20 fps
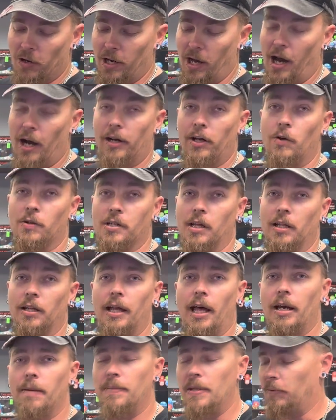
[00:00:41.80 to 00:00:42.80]
hognose, a
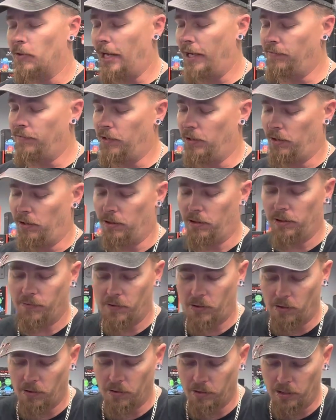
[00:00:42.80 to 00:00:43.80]
lot of people haven't heard of
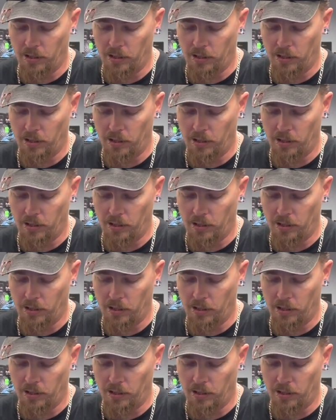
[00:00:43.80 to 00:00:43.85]
the golden